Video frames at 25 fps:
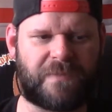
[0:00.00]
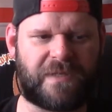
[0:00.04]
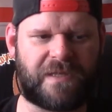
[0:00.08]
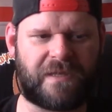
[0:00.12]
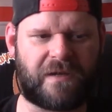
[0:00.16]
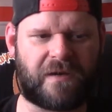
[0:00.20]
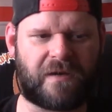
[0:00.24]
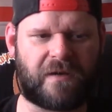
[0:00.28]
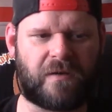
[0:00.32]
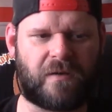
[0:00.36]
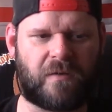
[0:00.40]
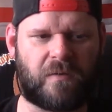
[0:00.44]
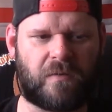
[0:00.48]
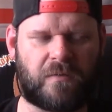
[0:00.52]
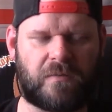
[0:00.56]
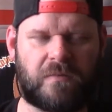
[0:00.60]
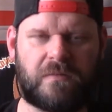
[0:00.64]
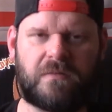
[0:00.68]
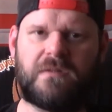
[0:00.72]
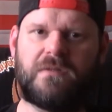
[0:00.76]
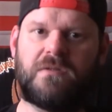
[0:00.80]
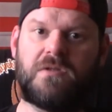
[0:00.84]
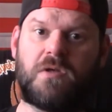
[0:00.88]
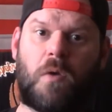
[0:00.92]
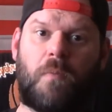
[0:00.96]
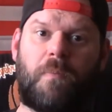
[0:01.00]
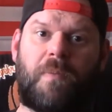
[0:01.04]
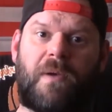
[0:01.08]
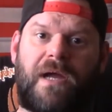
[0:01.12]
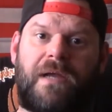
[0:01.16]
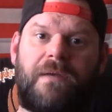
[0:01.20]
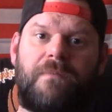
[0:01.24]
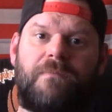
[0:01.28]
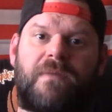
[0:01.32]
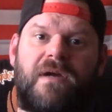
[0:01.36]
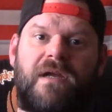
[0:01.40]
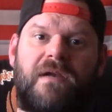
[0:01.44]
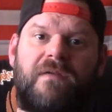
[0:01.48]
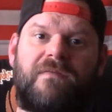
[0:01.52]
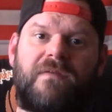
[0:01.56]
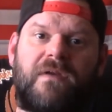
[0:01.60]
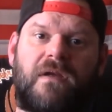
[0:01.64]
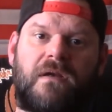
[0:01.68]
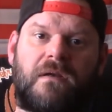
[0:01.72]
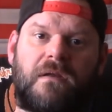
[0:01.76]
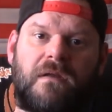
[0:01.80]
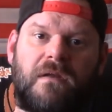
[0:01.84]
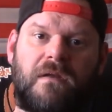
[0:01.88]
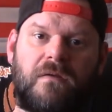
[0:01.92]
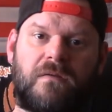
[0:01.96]
And they're going, Joe Biden might have
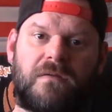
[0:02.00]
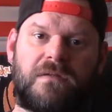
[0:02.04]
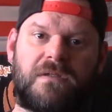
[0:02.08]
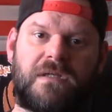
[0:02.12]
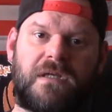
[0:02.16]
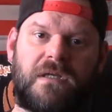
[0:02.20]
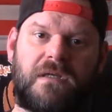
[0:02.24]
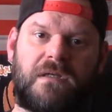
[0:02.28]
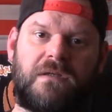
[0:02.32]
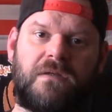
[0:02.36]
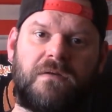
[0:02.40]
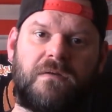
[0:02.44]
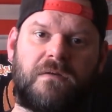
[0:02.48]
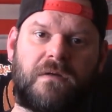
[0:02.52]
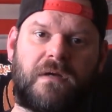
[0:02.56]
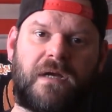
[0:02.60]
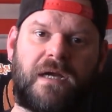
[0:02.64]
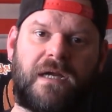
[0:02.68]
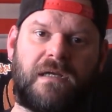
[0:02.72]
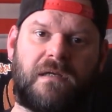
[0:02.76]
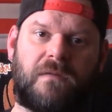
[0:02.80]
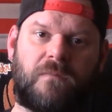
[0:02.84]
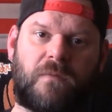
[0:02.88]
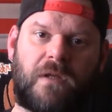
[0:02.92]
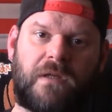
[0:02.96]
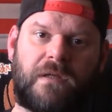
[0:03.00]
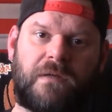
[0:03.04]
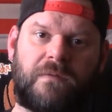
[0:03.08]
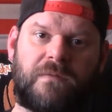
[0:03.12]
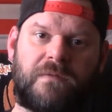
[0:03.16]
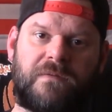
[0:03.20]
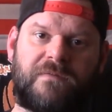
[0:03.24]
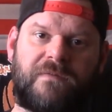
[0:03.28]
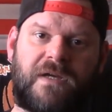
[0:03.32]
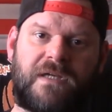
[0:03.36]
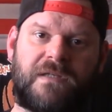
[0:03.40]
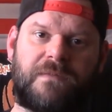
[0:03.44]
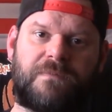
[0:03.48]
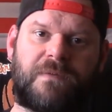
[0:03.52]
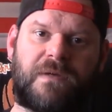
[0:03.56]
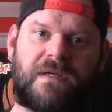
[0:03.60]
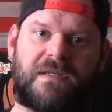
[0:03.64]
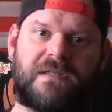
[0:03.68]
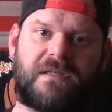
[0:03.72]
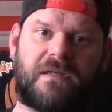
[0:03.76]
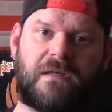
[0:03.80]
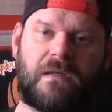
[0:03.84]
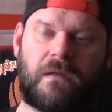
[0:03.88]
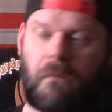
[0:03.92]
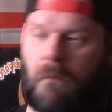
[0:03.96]
done illegal shit in Ukraine while he was vice
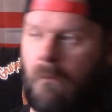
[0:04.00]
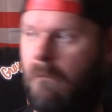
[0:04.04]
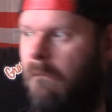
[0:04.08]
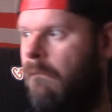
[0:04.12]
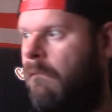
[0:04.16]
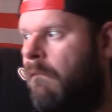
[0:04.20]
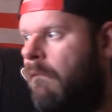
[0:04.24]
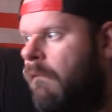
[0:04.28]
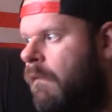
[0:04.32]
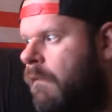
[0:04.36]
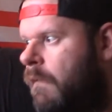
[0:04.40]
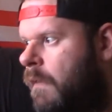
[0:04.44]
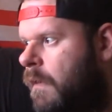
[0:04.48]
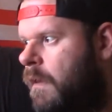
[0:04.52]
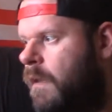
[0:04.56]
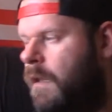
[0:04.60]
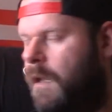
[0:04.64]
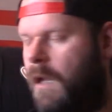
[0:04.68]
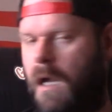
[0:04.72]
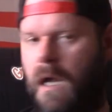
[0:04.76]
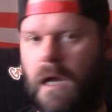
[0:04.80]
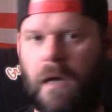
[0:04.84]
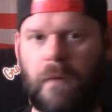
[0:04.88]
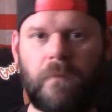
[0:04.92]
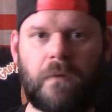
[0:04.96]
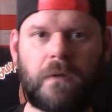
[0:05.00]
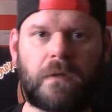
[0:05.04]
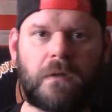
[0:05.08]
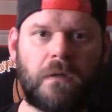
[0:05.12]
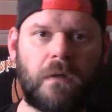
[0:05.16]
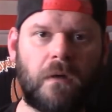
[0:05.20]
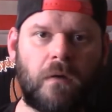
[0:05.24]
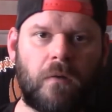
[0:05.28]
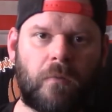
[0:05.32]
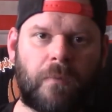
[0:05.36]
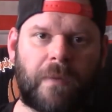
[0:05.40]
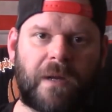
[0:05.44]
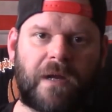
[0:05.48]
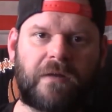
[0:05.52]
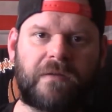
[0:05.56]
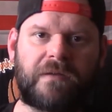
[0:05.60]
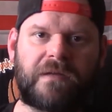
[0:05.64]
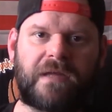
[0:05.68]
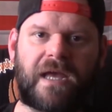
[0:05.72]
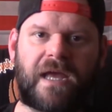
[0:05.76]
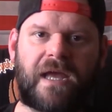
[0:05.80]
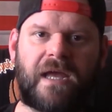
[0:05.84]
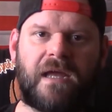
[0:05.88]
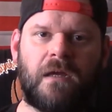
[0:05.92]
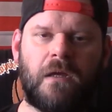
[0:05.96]
president? I want to know about
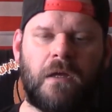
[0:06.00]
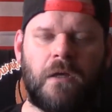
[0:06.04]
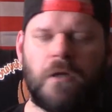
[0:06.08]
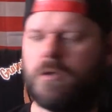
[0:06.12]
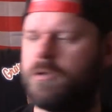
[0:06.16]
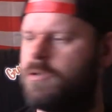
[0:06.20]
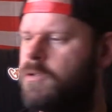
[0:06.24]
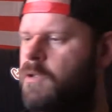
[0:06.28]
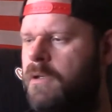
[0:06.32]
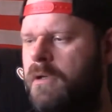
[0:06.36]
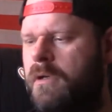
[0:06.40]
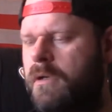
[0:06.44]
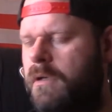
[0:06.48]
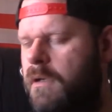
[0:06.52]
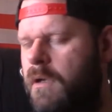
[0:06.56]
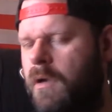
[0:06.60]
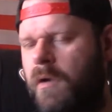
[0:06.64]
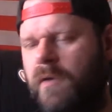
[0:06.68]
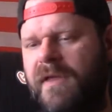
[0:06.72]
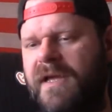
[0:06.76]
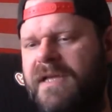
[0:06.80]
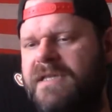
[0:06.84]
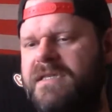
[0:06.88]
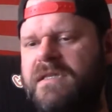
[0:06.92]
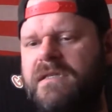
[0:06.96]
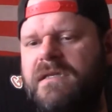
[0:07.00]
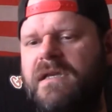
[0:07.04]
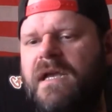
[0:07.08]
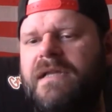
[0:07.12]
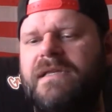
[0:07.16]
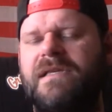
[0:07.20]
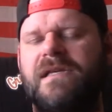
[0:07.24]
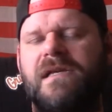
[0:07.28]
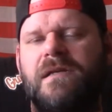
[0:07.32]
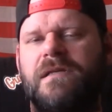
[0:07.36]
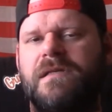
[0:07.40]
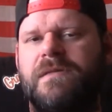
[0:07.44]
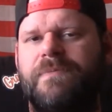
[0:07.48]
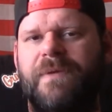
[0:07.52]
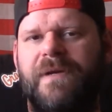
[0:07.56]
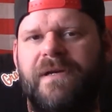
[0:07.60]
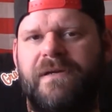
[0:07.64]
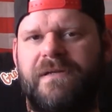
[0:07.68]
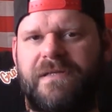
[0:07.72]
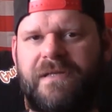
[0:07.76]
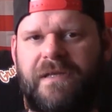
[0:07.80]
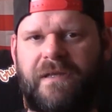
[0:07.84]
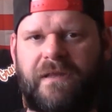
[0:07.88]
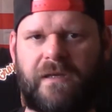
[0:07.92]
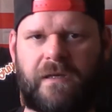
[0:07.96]
that. No, that's a
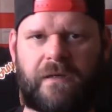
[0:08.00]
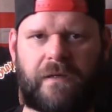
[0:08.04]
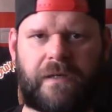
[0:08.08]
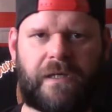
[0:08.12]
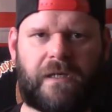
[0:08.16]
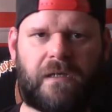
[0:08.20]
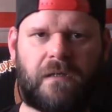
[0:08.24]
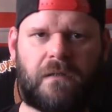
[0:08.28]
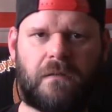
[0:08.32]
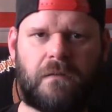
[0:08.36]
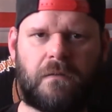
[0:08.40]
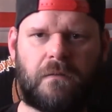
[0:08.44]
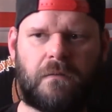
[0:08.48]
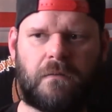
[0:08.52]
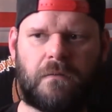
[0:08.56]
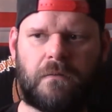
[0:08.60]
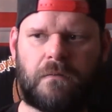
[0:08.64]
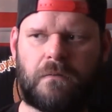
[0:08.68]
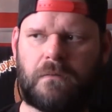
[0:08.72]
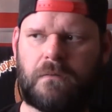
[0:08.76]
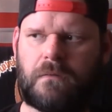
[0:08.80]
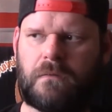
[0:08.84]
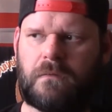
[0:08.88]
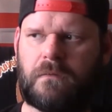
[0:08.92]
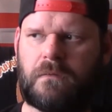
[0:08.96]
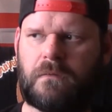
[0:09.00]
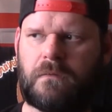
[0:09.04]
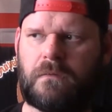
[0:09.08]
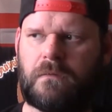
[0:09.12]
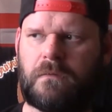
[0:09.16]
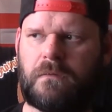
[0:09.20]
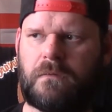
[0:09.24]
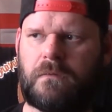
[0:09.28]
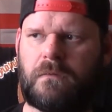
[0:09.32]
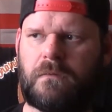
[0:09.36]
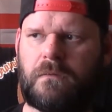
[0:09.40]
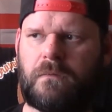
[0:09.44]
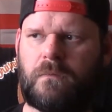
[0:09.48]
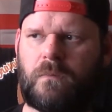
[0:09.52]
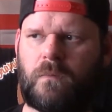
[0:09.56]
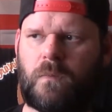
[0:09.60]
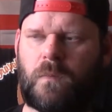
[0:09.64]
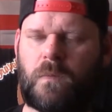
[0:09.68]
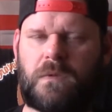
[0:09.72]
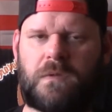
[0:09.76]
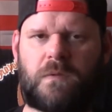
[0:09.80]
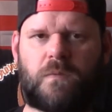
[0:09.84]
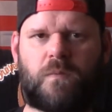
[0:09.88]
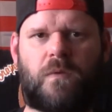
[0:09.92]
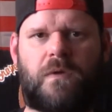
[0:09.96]
conspiracy theory.
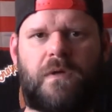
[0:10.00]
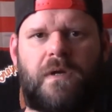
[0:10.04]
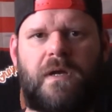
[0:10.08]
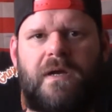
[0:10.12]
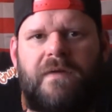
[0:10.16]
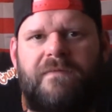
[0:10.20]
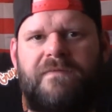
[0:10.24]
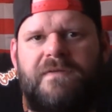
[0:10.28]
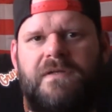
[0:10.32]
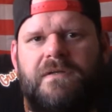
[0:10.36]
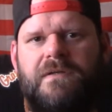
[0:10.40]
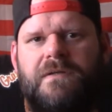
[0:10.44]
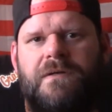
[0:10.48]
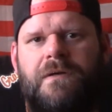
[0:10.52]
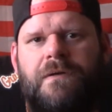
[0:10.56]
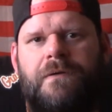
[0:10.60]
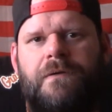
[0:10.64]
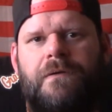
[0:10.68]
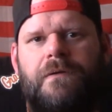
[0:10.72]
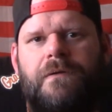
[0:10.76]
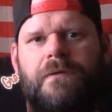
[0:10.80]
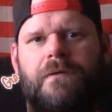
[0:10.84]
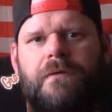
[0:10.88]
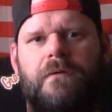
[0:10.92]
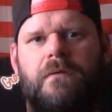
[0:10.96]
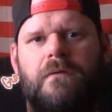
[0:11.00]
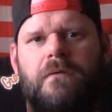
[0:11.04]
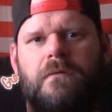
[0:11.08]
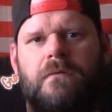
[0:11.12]
Well, it's one I've just heard.